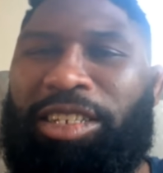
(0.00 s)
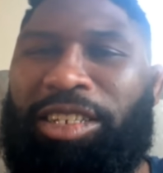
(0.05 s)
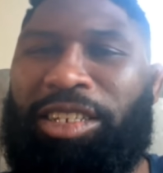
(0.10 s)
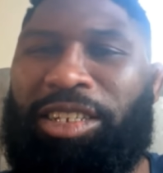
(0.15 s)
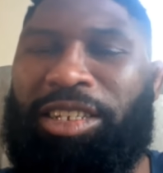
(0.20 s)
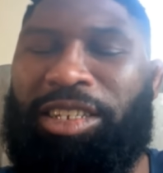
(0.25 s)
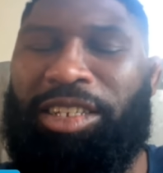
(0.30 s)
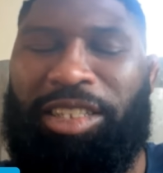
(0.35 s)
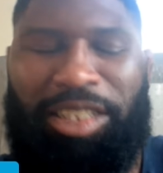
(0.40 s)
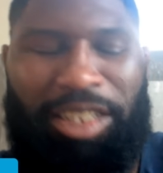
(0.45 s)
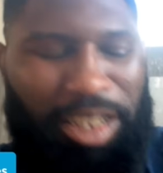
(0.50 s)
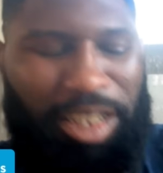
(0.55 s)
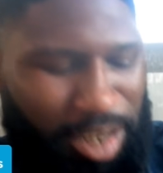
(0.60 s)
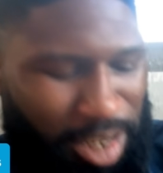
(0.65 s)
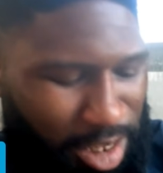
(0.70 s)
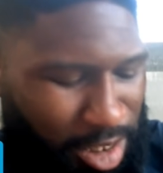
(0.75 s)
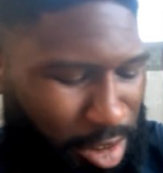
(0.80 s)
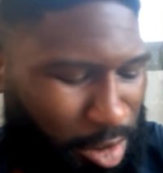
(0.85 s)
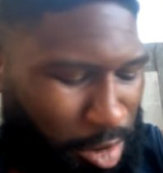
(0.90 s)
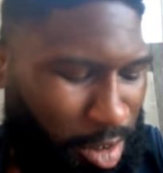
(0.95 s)
I don't
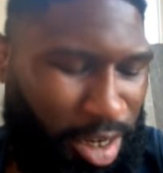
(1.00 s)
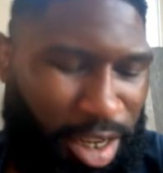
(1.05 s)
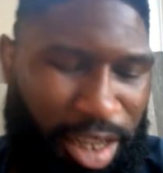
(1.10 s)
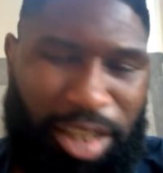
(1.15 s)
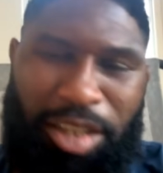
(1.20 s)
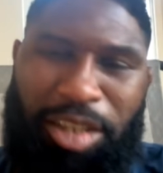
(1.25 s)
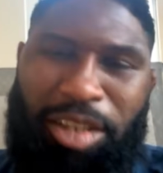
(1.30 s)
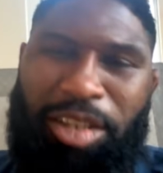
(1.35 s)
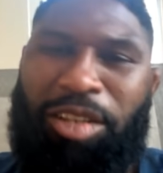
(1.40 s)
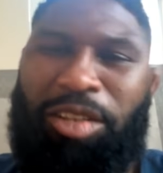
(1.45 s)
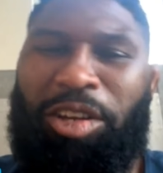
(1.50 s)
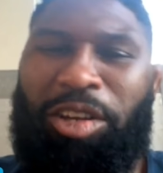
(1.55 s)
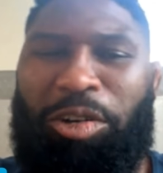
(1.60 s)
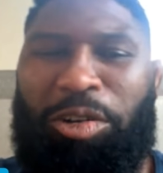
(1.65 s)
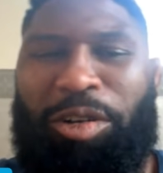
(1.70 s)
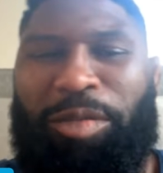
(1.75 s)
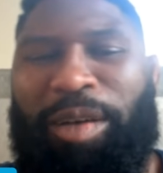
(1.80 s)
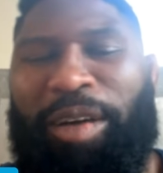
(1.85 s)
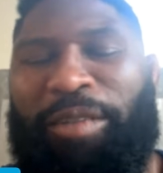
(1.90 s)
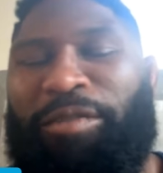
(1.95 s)
like doing that to
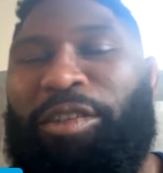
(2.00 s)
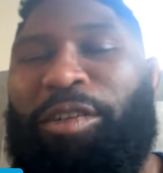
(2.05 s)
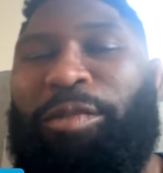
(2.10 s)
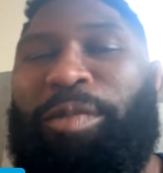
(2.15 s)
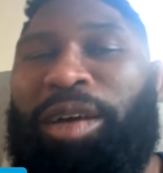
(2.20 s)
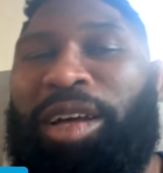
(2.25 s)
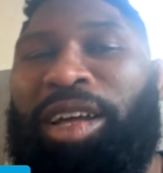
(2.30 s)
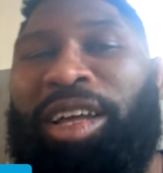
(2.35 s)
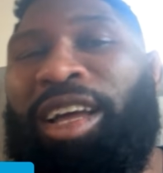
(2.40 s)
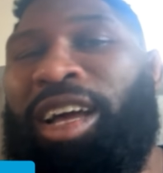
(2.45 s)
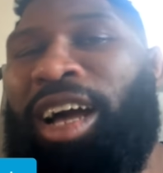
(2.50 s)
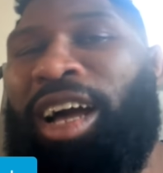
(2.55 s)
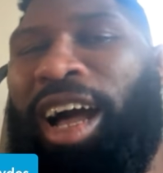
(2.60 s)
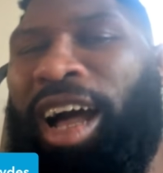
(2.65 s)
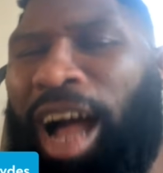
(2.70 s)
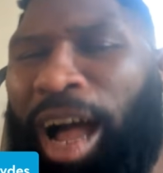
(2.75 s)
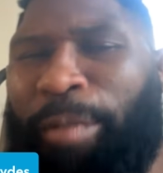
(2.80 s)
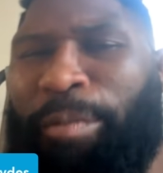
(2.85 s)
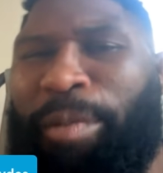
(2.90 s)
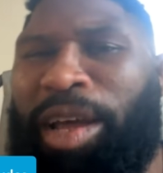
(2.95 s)
him.
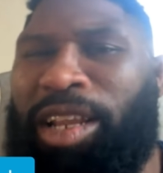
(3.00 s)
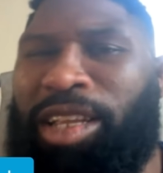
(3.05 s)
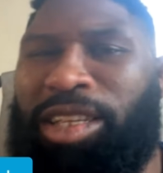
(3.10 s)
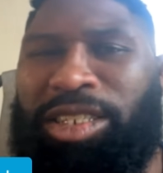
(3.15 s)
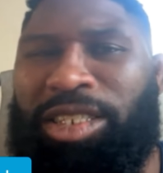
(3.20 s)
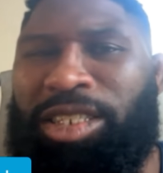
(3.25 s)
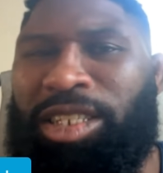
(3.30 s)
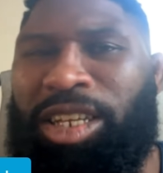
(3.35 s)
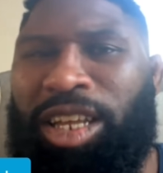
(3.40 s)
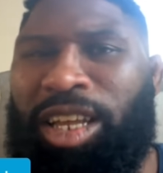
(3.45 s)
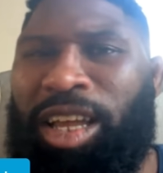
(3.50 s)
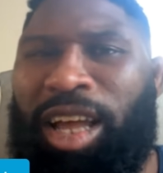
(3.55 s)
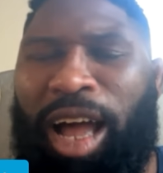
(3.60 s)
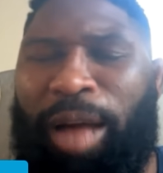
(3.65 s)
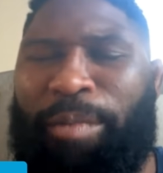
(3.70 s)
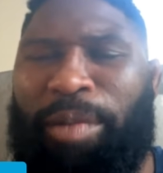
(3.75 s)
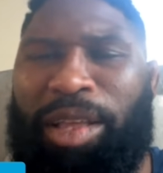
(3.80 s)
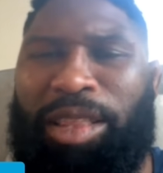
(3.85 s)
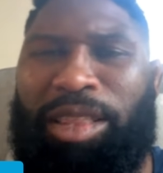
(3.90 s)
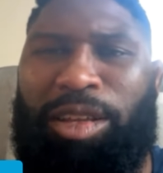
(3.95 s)
I
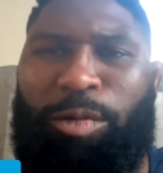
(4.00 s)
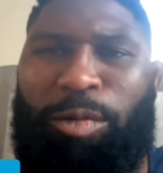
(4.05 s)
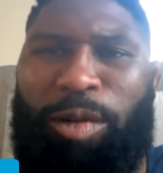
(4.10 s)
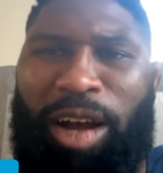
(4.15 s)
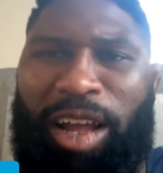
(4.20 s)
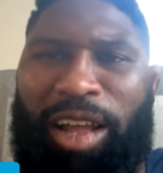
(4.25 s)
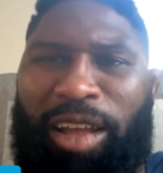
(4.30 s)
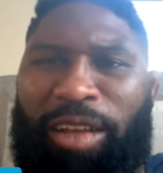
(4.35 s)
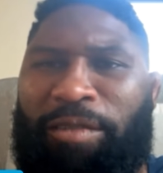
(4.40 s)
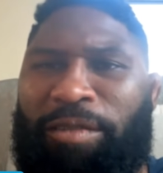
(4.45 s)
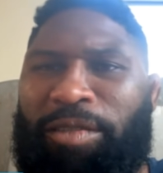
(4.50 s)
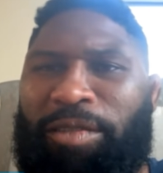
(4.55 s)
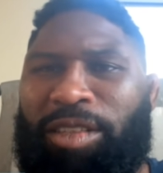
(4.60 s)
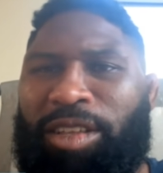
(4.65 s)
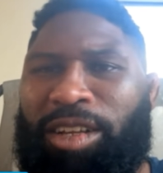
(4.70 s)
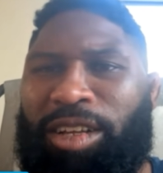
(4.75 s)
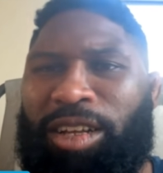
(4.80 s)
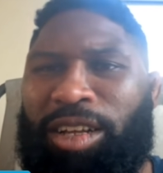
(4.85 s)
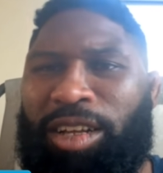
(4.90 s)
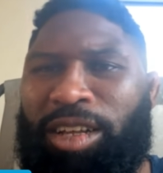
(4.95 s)
met the wife,
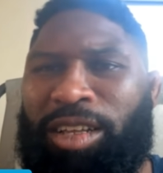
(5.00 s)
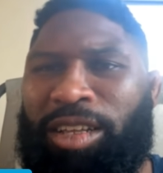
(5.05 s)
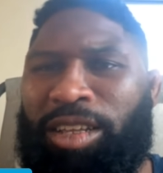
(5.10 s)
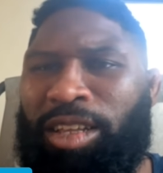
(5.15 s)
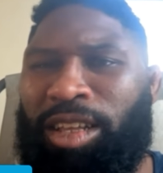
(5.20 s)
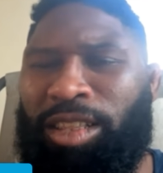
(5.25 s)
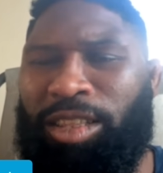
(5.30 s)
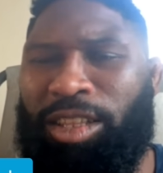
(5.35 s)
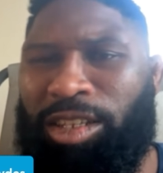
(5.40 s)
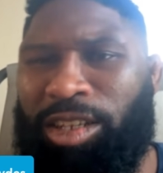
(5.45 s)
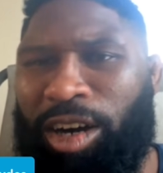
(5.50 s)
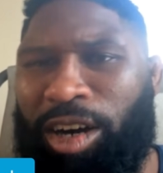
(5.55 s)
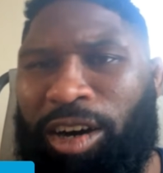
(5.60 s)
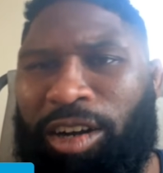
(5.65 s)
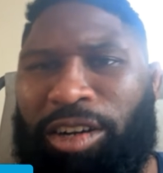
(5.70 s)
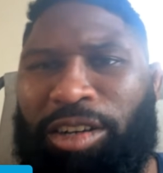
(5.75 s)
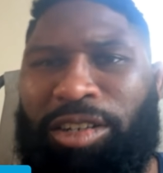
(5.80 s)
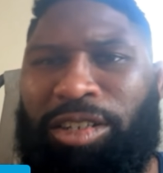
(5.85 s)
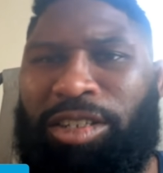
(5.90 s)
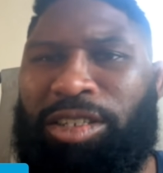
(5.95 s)
the
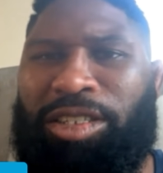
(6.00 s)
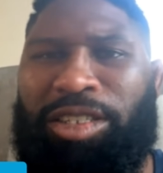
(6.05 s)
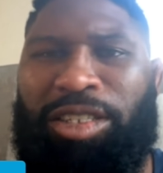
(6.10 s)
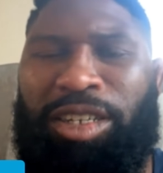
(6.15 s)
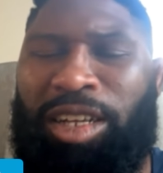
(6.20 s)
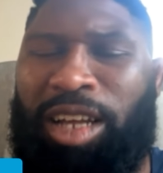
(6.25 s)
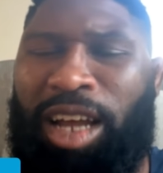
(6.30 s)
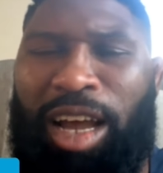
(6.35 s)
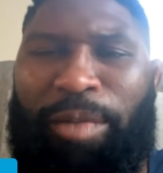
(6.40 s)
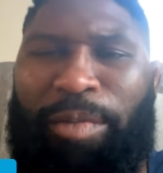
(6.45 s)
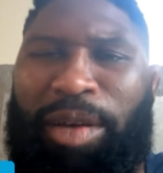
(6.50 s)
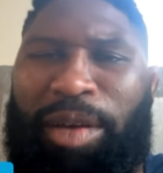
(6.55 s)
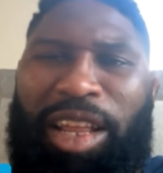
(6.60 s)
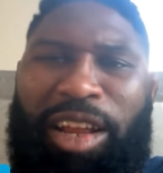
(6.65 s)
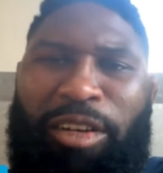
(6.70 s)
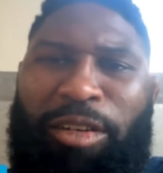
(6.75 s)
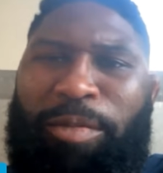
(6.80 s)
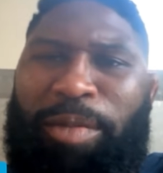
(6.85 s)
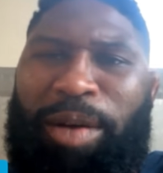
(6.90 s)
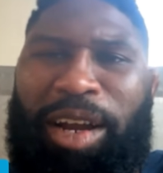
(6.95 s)
daughters. I met
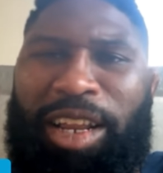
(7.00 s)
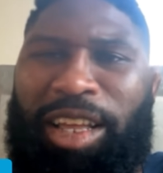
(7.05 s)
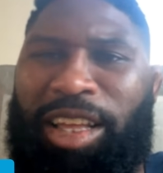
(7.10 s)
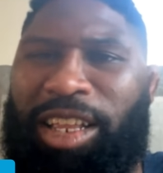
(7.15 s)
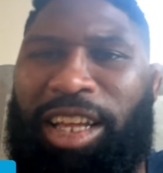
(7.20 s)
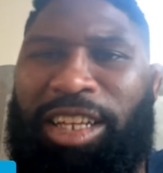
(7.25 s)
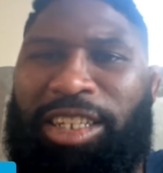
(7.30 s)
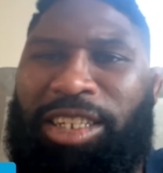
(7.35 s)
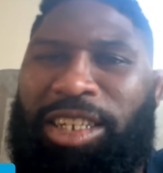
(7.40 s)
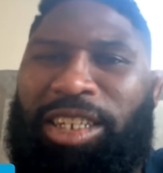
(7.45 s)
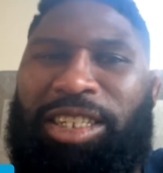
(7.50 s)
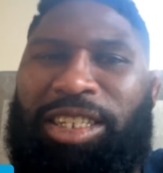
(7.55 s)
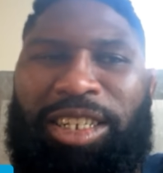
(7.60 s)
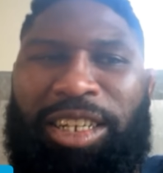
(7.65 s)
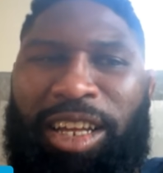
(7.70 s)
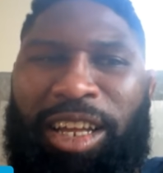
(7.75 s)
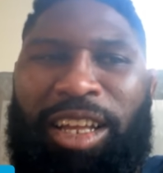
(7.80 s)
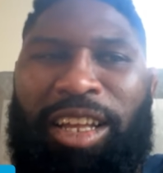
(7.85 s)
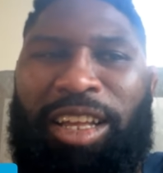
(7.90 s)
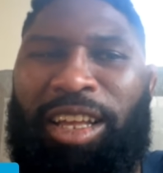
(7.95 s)
everybody, and
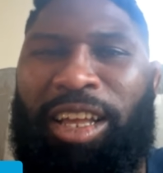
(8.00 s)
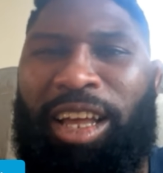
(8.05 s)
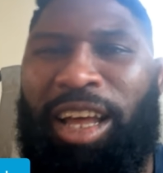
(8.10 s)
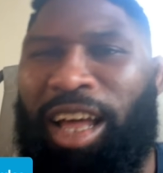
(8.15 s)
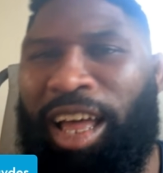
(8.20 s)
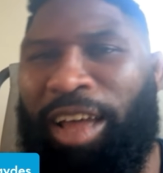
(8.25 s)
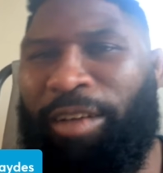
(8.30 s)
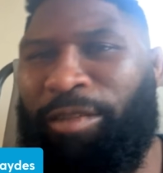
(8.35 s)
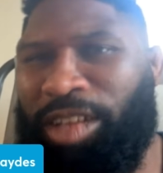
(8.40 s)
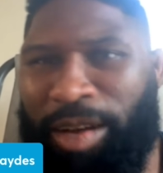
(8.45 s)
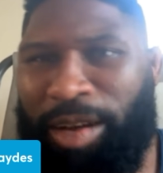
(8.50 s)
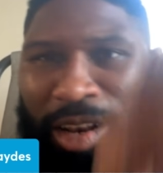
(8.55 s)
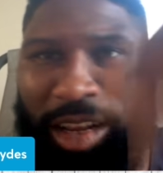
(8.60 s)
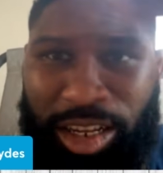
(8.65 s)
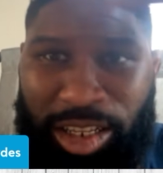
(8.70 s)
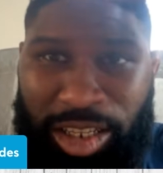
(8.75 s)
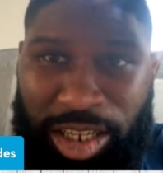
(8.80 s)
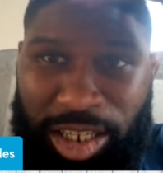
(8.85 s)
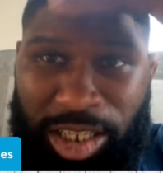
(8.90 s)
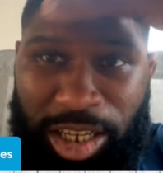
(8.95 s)
every time I look
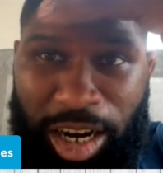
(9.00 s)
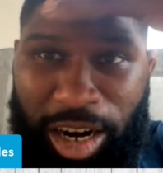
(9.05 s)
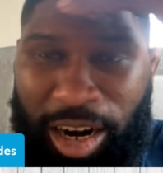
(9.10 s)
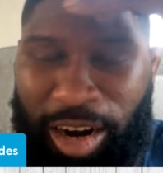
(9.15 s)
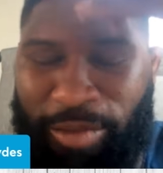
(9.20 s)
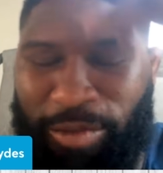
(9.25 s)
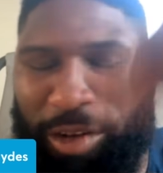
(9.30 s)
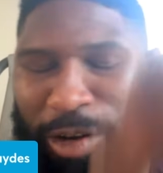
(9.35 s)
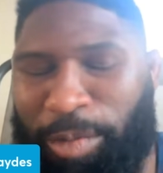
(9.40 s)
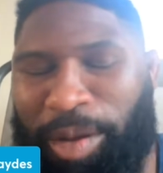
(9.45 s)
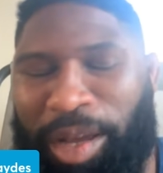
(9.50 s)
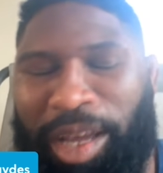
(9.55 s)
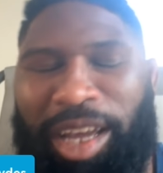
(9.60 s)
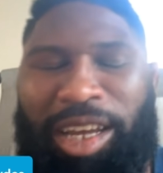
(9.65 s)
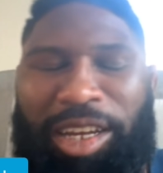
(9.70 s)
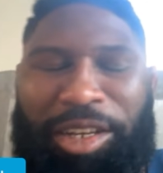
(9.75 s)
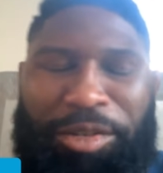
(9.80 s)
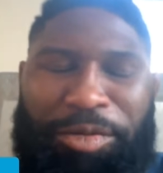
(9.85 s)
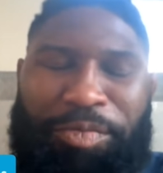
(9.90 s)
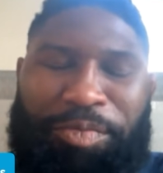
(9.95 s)
at the scar, I feel
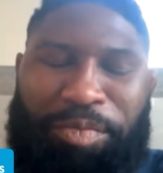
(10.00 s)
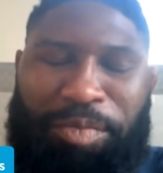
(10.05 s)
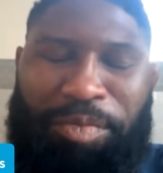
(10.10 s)
bad.